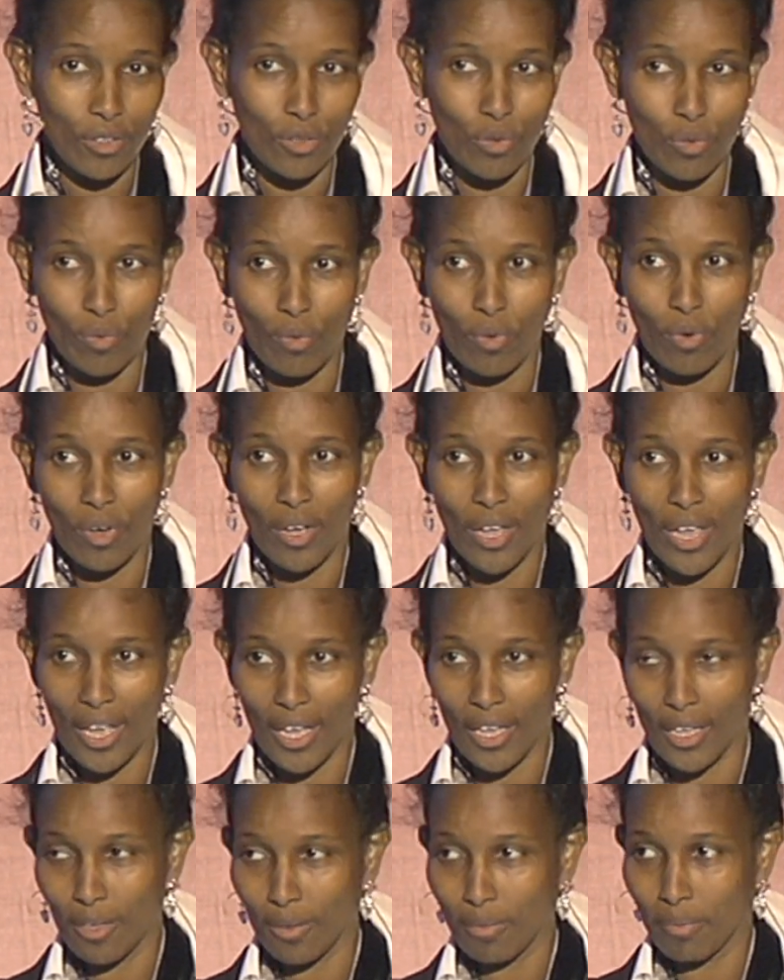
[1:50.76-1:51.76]
to
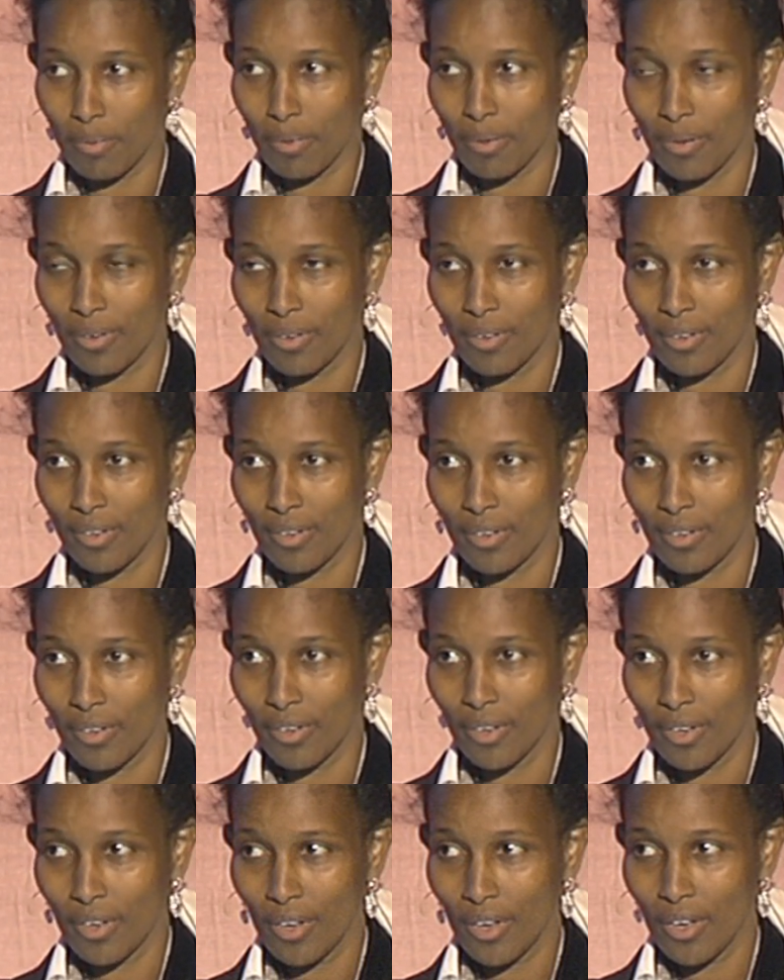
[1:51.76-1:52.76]
help
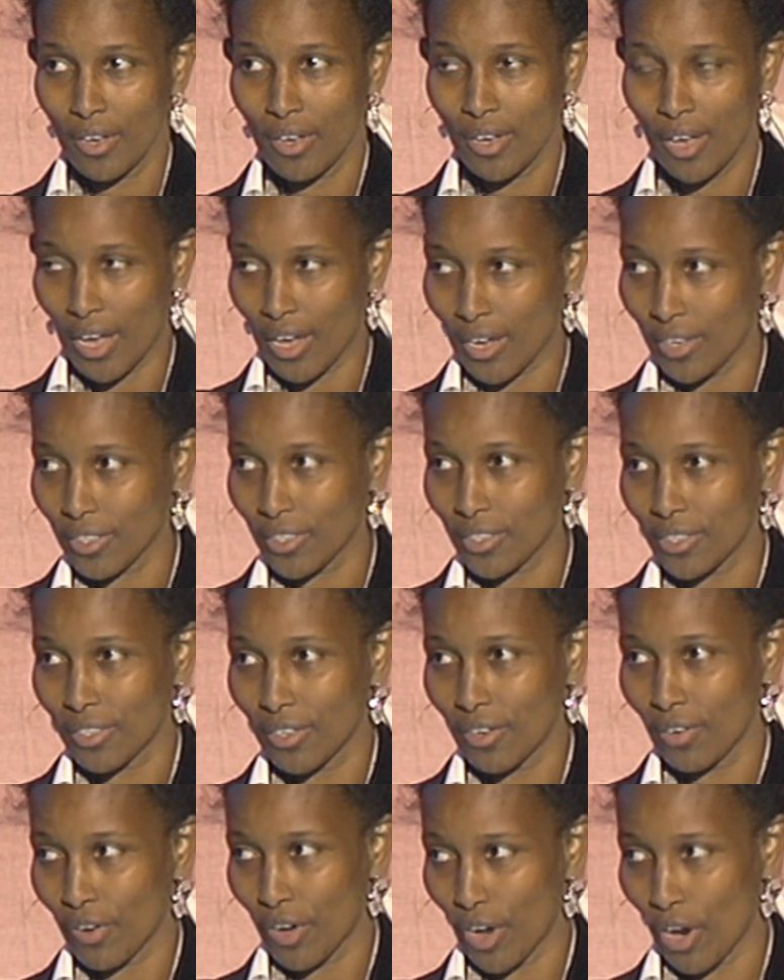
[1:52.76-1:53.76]

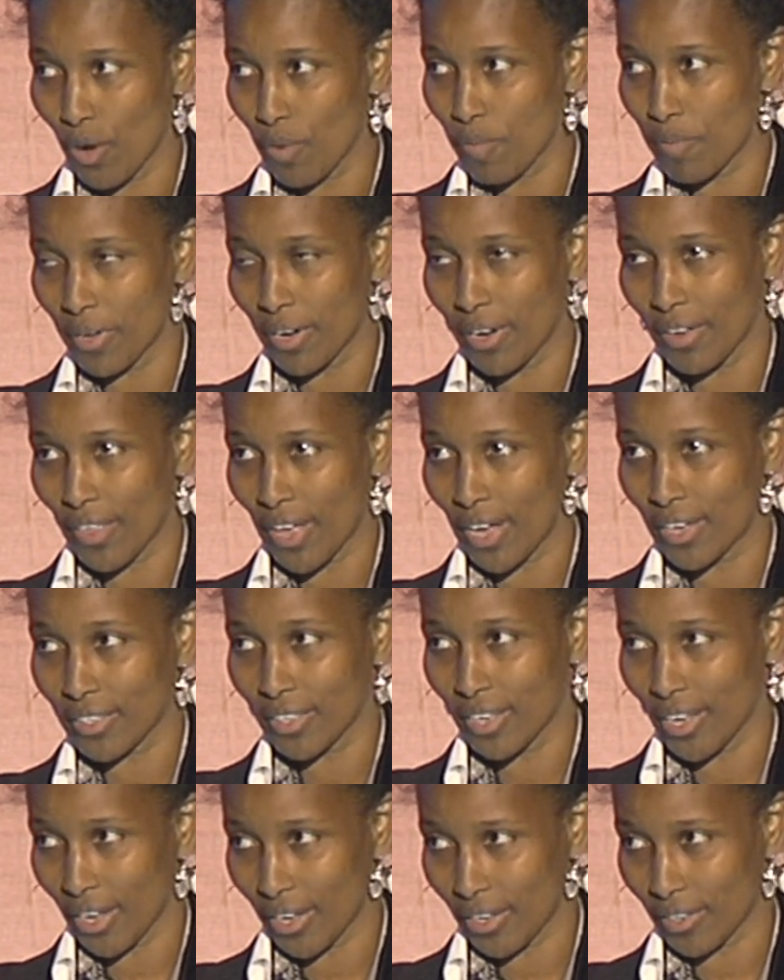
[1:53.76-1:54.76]
us reopen
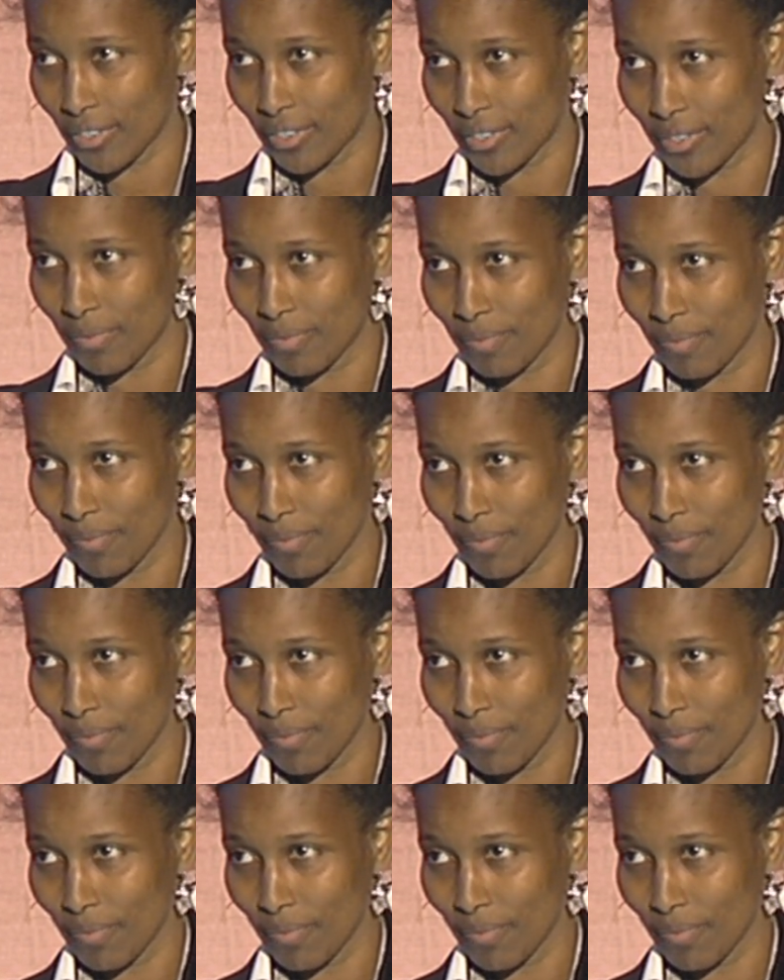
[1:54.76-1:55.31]
that case.